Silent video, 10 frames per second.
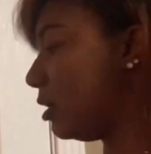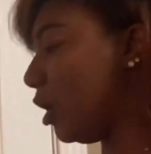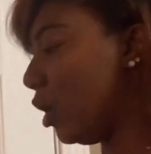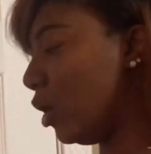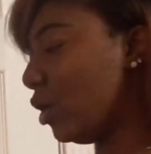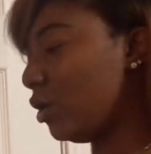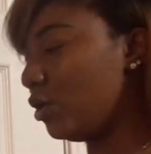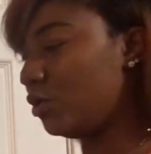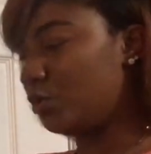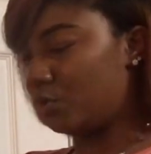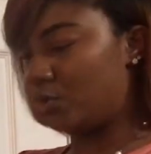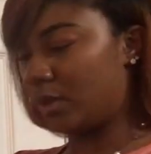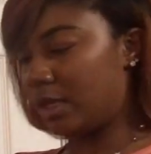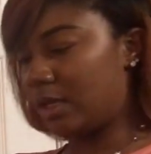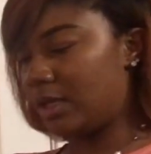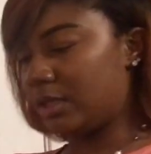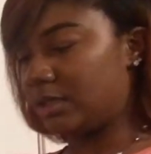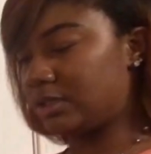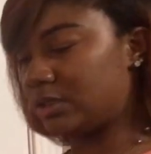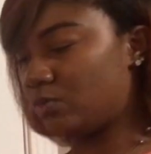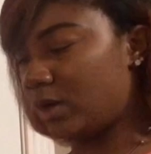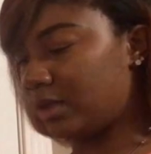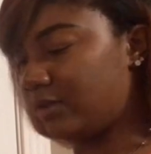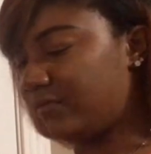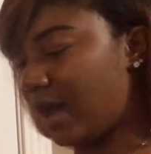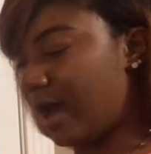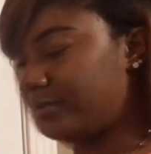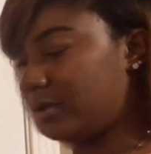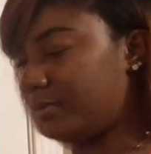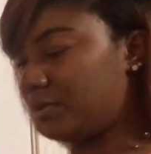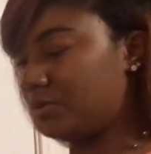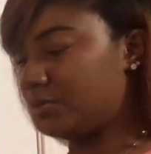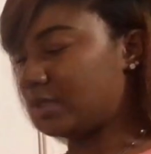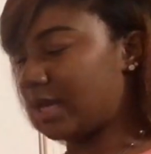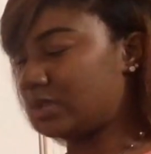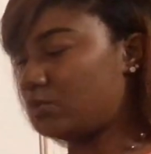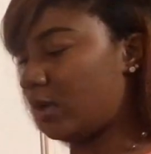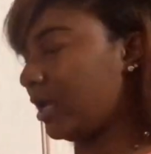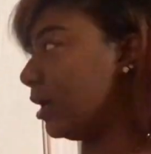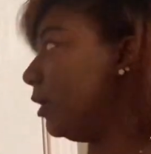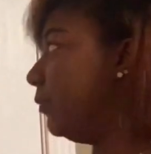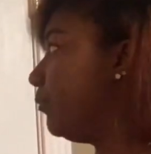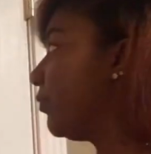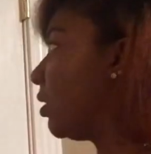Who? This is one of the 5 W's as well.